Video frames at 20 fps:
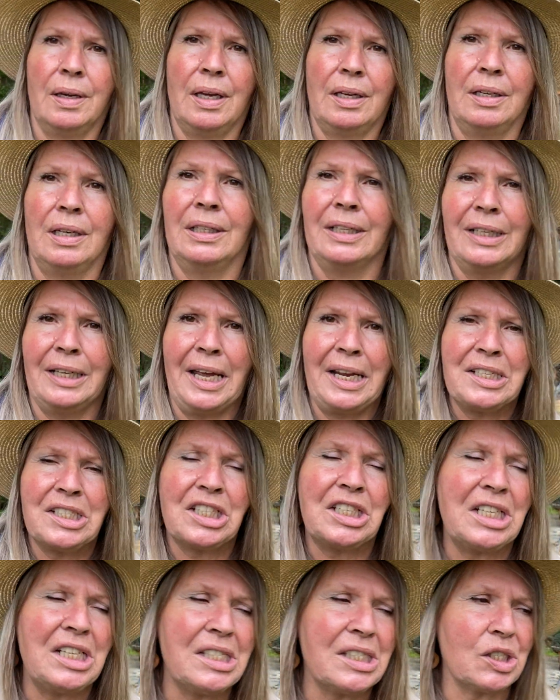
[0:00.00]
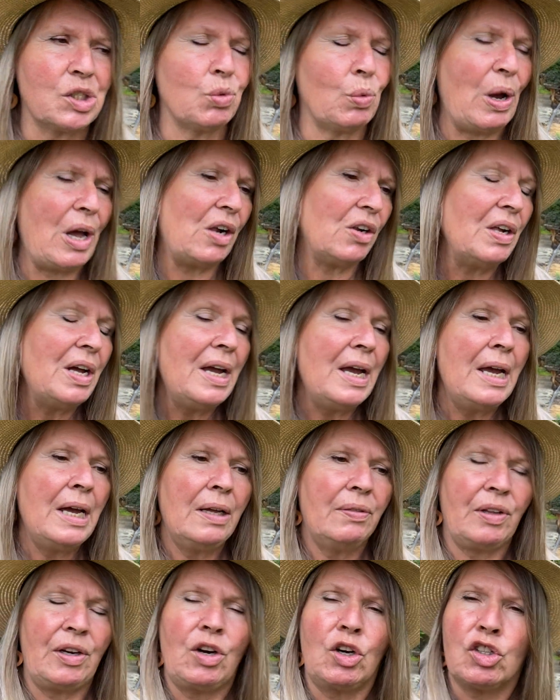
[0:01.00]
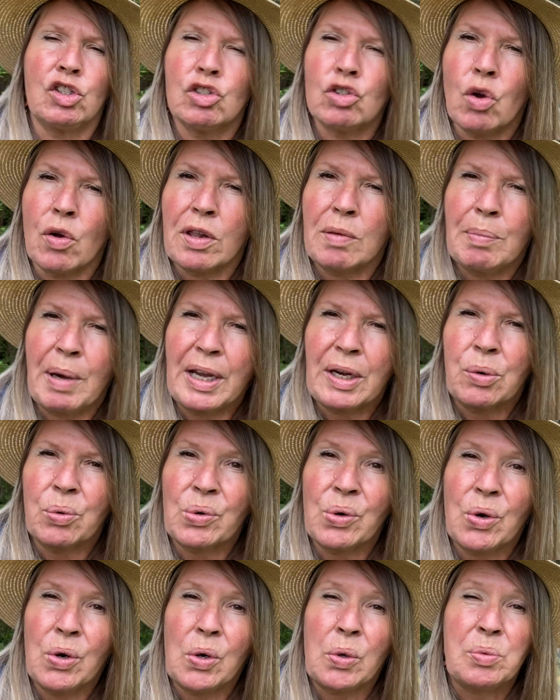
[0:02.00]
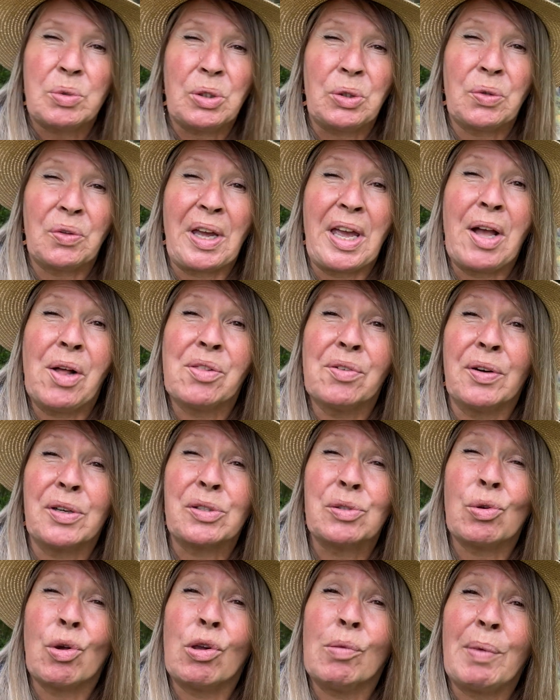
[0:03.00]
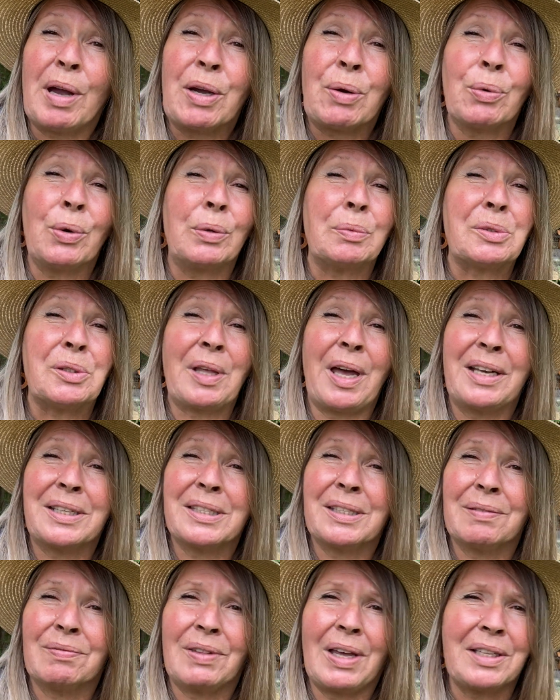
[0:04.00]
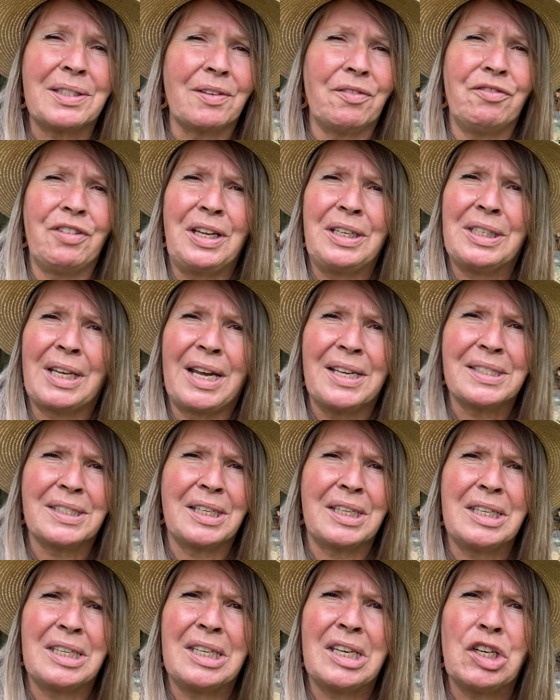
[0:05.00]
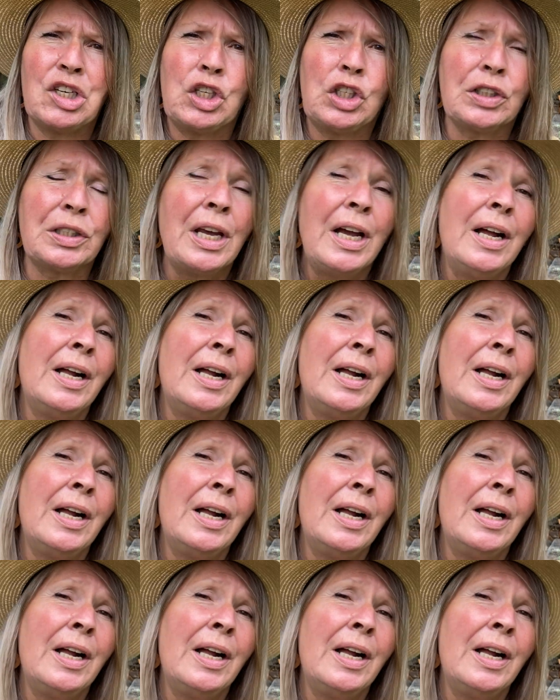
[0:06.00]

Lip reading: little entities as well. Then our soil microbes, the health of our soil microbes, that's a fantastic yield